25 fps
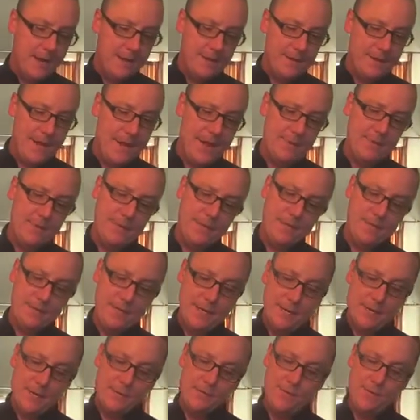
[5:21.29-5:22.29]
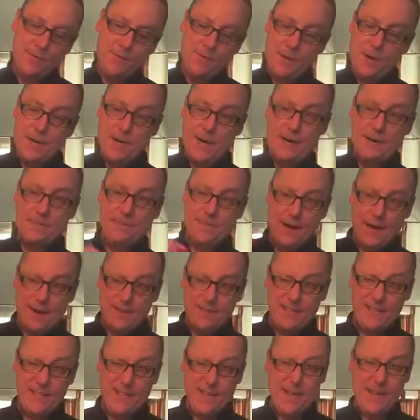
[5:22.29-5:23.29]
That retails for
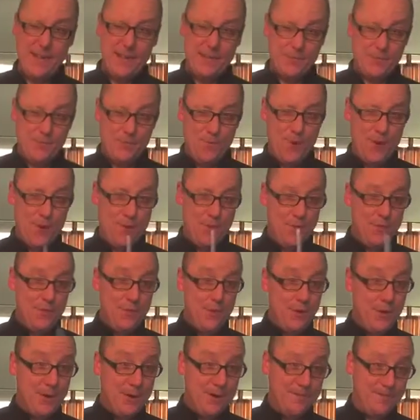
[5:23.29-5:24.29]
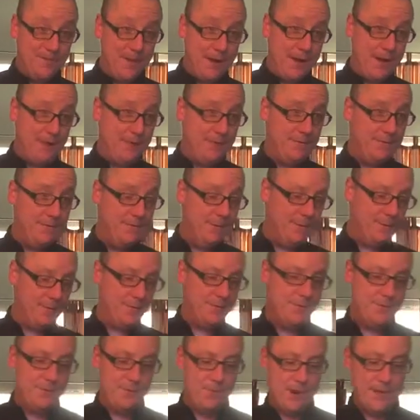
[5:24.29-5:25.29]
$185. Today, it's $135.
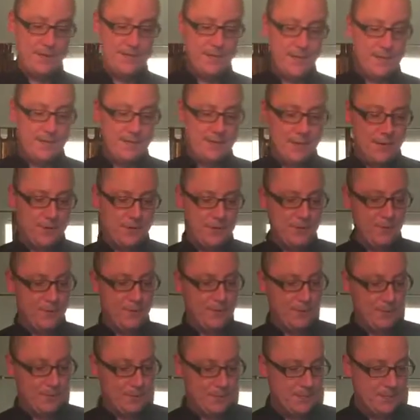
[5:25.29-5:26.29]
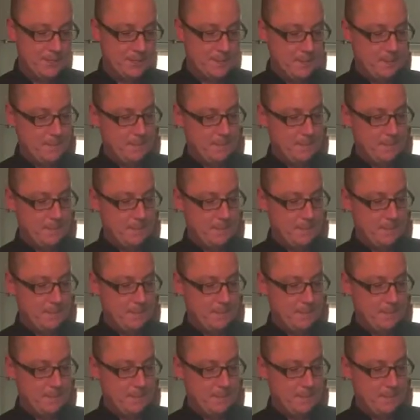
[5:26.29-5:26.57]
So write that down too, please.